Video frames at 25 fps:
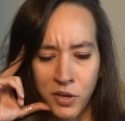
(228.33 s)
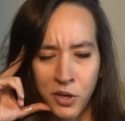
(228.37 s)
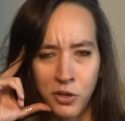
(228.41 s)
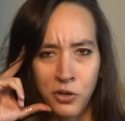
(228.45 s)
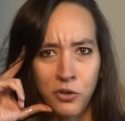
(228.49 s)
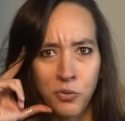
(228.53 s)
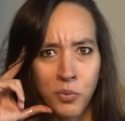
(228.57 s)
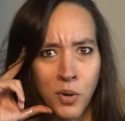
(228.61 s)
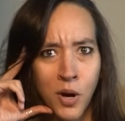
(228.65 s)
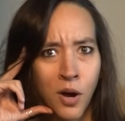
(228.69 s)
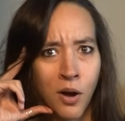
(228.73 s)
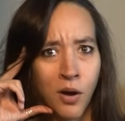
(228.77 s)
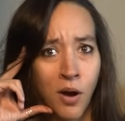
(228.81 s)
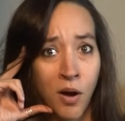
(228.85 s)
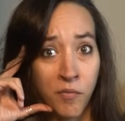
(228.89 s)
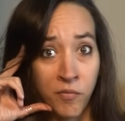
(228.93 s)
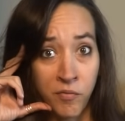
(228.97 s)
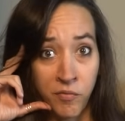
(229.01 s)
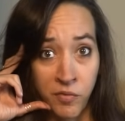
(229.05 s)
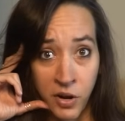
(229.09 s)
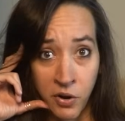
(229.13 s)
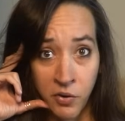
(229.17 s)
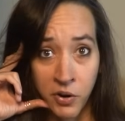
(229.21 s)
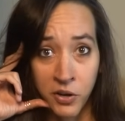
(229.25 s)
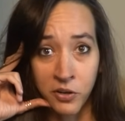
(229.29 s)
They do a
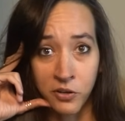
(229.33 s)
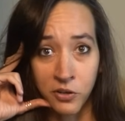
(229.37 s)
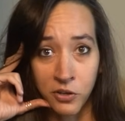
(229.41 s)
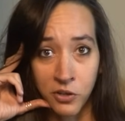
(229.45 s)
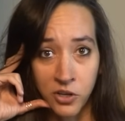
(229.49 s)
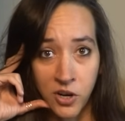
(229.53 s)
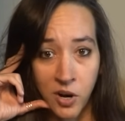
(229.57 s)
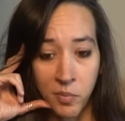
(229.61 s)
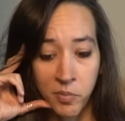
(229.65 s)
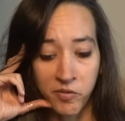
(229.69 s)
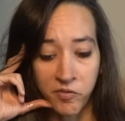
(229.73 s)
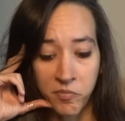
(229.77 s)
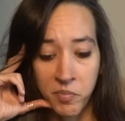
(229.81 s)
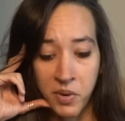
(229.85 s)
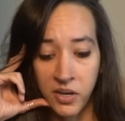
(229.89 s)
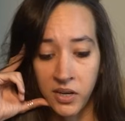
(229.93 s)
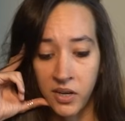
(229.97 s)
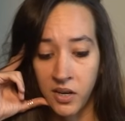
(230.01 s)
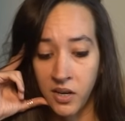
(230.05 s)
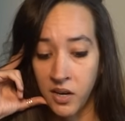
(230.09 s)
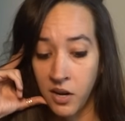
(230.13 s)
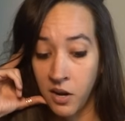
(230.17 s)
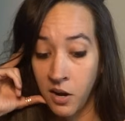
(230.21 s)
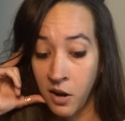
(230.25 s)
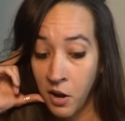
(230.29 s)
very good job of
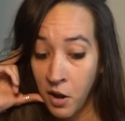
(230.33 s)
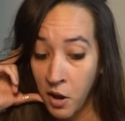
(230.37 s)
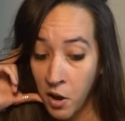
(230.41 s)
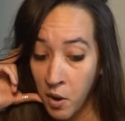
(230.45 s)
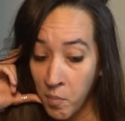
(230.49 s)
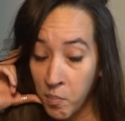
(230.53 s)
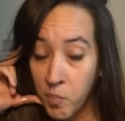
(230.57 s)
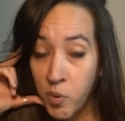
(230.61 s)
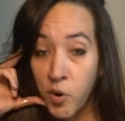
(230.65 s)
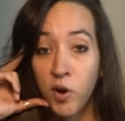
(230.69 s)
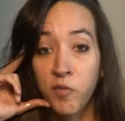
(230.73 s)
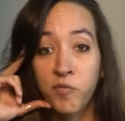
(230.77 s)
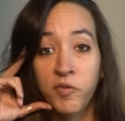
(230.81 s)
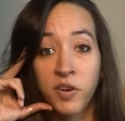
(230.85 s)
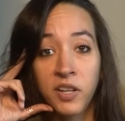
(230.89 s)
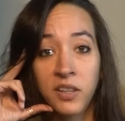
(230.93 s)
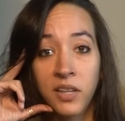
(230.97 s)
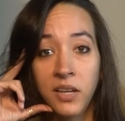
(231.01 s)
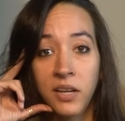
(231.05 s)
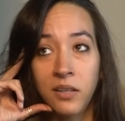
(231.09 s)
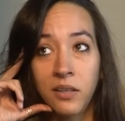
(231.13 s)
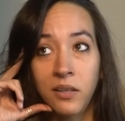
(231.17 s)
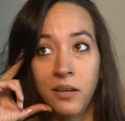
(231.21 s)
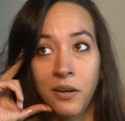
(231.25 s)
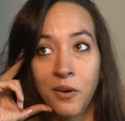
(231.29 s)
making it
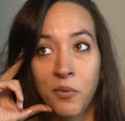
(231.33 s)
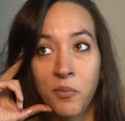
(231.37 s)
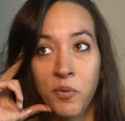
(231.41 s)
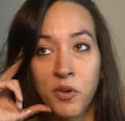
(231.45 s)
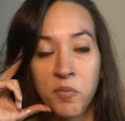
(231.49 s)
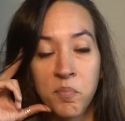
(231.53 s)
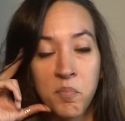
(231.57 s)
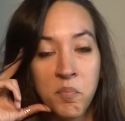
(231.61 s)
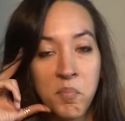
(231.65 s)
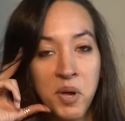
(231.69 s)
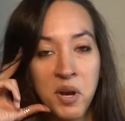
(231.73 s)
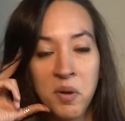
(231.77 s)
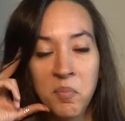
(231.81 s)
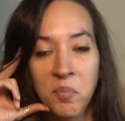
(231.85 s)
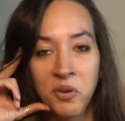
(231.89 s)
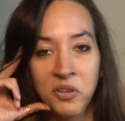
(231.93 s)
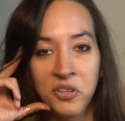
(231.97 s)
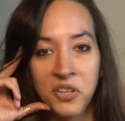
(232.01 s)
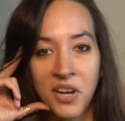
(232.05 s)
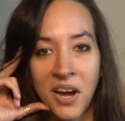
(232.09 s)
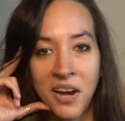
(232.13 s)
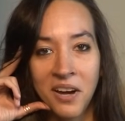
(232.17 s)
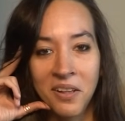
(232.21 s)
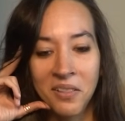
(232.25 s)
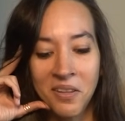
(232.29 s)
perfectly clear with minimal
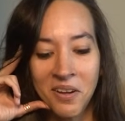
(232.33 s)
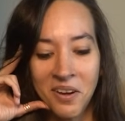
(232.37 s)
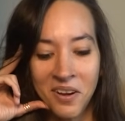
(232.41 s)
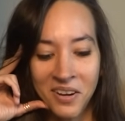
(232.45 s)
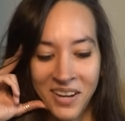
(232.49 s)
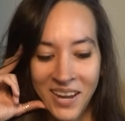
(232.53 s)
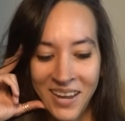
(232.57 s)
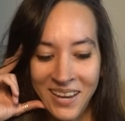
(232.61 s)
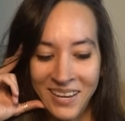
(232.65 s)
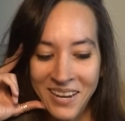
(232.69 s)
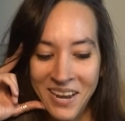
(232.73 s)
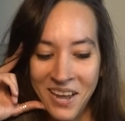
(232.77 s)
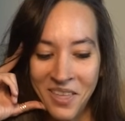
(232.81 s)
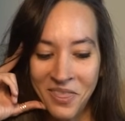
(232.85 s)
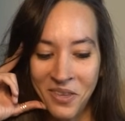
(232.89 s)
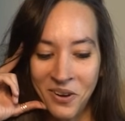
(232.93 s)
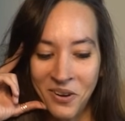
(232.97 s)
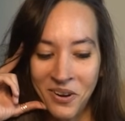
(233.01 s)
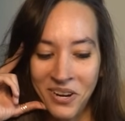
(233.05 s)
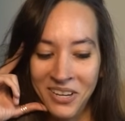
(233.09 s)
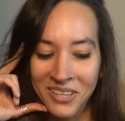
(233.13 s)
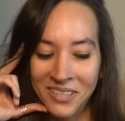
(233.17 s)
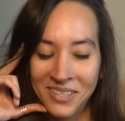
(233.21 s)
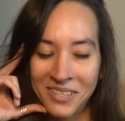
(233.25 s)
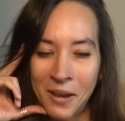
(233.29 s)
dialogue, and yet
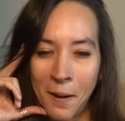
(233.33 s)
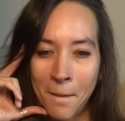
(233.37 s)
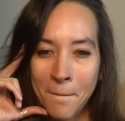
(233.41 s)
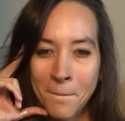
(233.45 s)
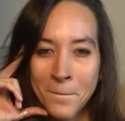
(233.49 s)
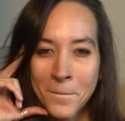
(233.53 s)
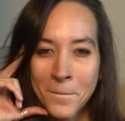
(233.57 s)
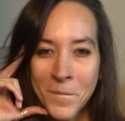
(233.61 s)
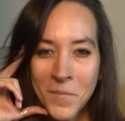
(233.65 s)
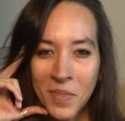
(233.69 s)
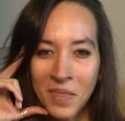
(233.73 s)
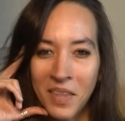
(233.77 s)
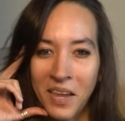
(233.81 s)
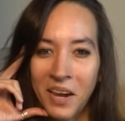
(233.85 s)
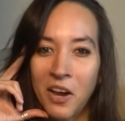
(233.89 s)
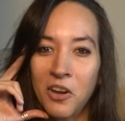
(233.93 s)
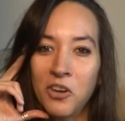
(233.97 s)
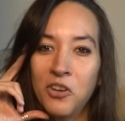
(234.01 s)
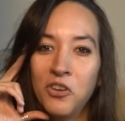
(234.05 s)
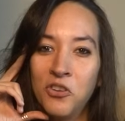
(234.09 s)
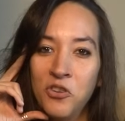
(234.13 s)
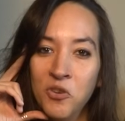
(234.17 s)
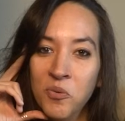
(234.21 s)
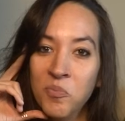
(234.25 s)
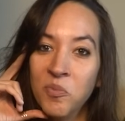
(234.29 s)
there is like a
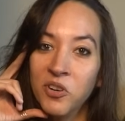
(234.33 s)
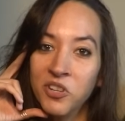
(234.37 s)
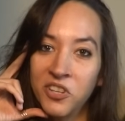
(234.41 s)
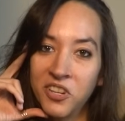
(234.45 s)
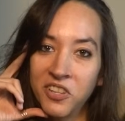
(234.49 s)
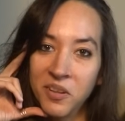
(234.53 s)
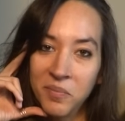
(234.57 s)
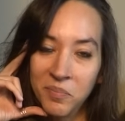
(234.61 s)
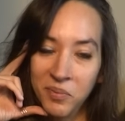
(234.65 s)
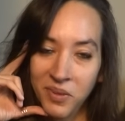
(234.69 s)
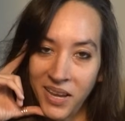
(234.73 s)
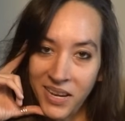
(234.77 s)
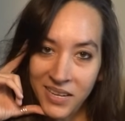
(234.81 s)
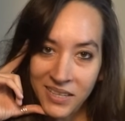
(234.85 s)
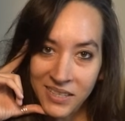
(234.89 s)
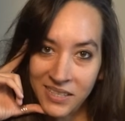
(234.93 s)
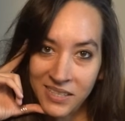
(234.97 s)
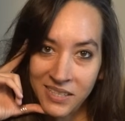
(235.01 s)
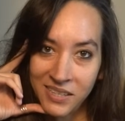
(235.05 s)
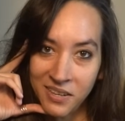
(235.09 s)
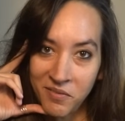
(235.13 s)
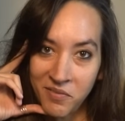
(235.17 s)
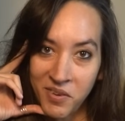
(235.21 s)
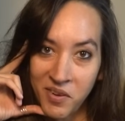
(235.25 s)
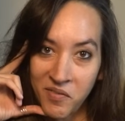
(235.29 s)
humor to the
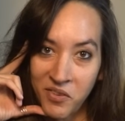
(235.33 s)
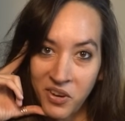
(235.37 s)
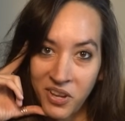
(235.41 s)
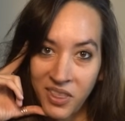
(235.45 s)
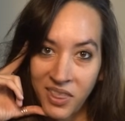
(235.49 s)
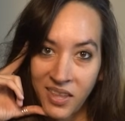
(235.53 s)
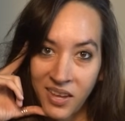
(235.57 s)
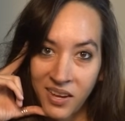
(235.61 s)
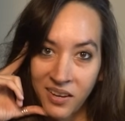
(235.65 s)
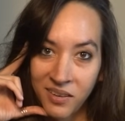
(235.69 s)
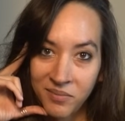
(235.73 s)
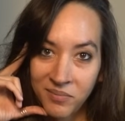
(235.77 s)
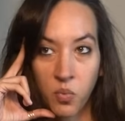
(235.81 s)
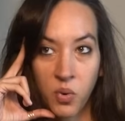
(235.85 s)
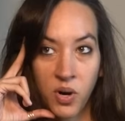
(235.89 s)
blatancy of everything.